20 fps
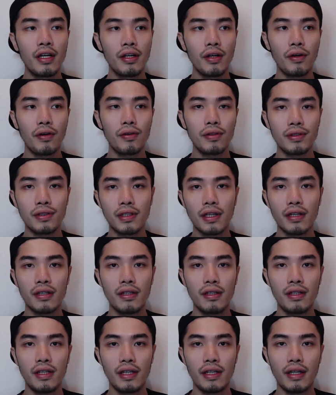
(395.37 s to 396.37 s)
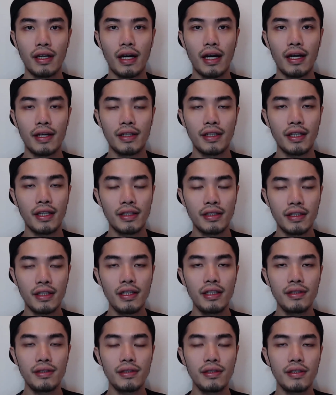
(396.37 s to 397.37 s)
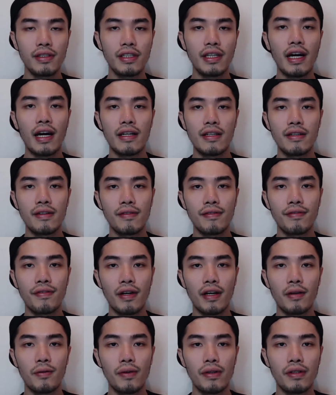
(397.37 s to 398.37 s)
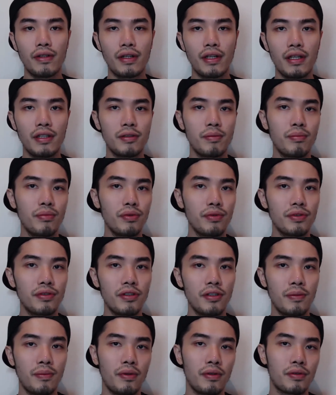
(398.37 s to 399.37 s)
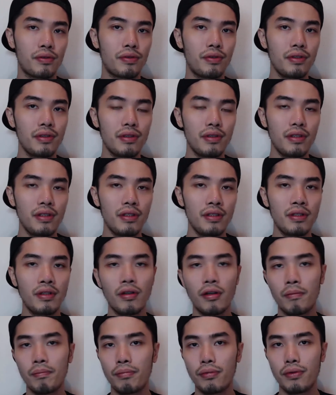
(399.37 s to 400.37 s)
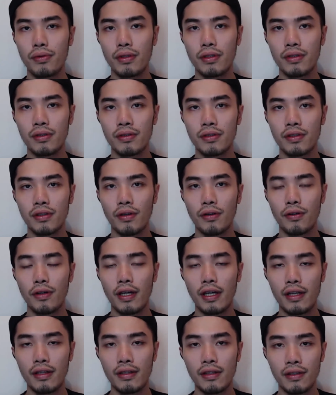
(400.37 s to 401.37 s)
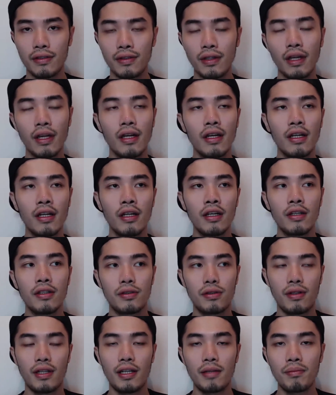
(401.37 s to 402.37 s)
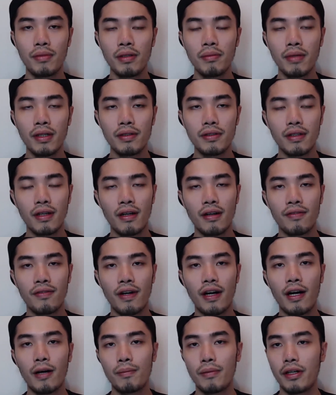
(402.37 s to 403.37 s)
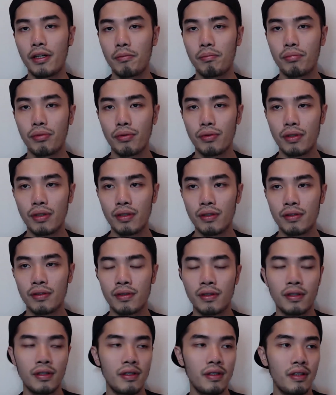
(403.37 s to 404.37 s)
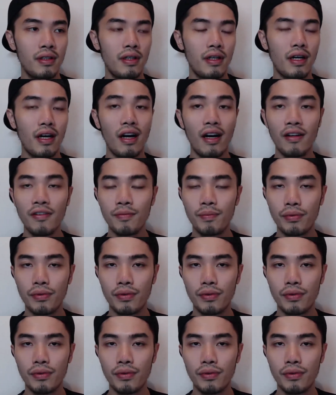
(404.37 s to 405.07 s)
all this kind of thing. I can easily identify whether he's Muslim or Christian or Buddhist or atheist. So like me myself, I'm a Buddhist, half